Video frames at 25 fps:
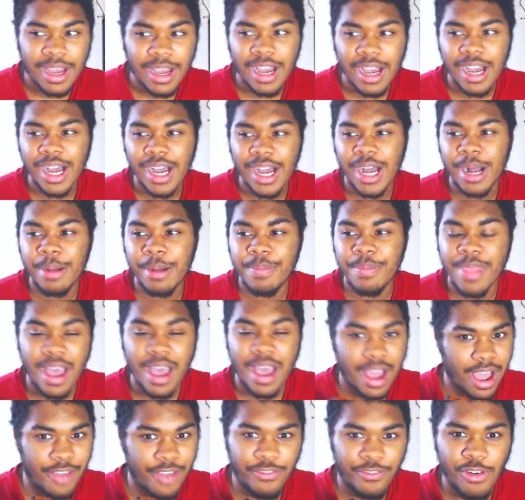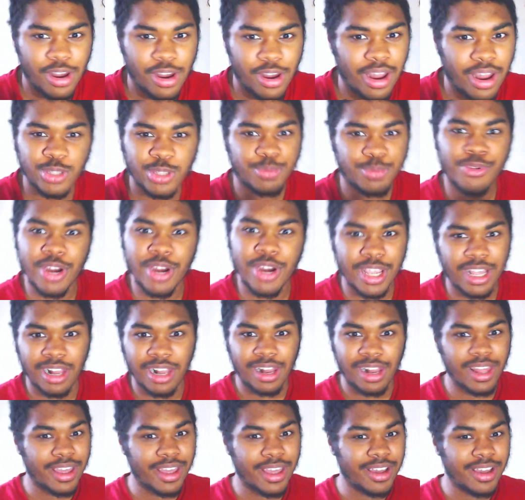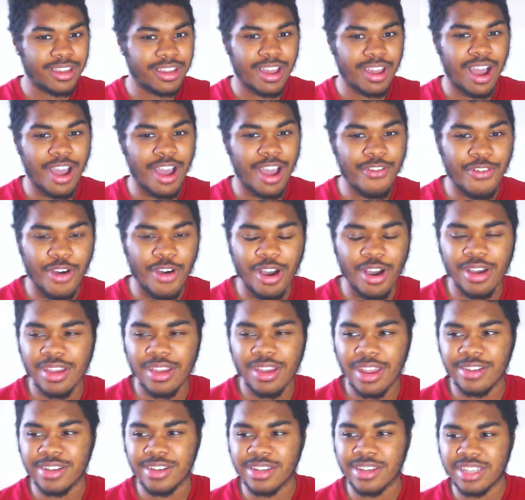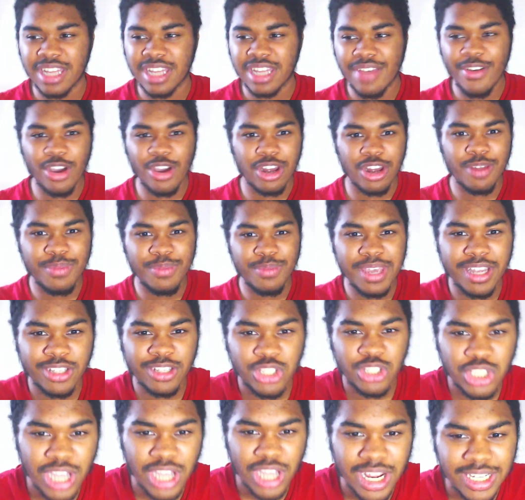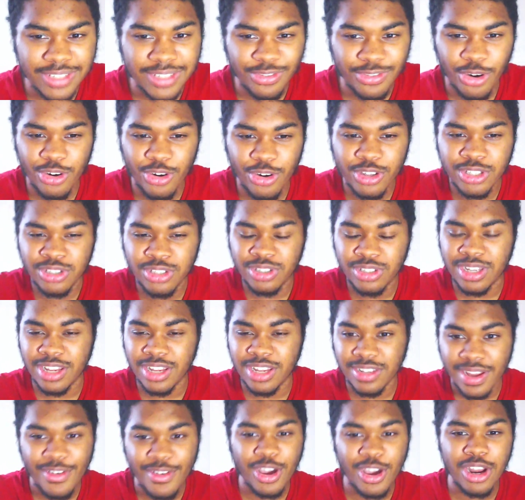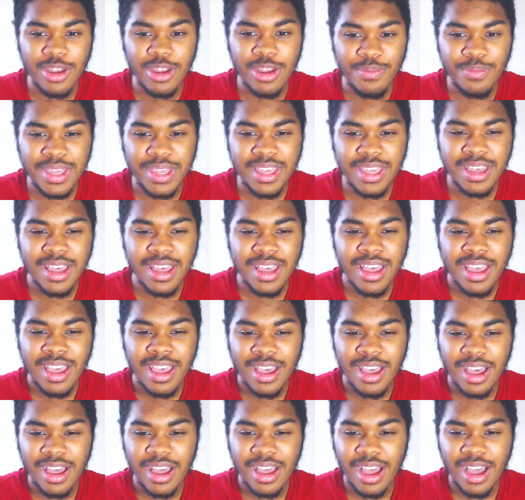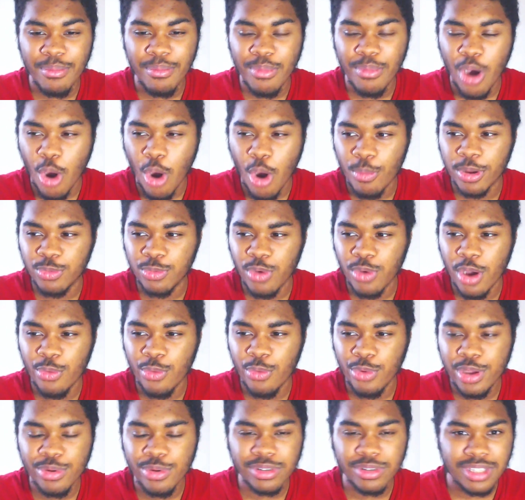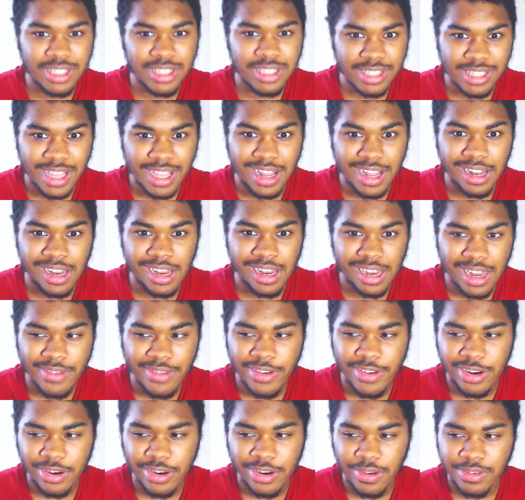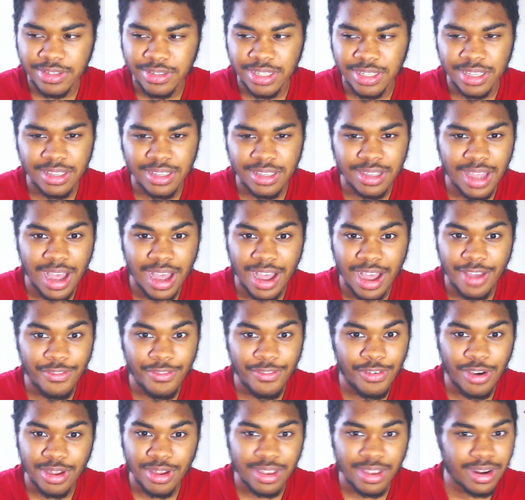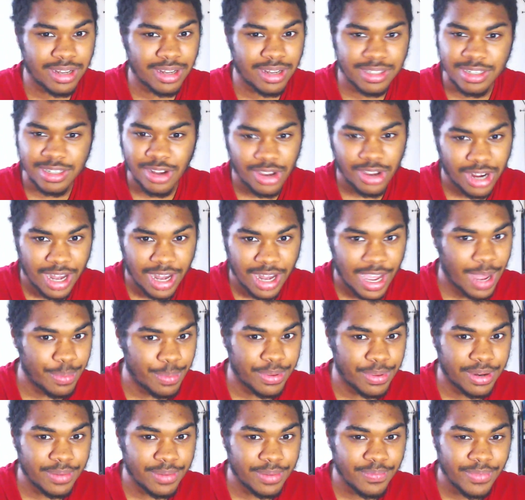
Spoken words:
Now, I thought that was pretty clear. I thought, there's never going to be a chance for us, there's never going to be a moment where we would sell Lewandowski. I thought, that's not going to happen.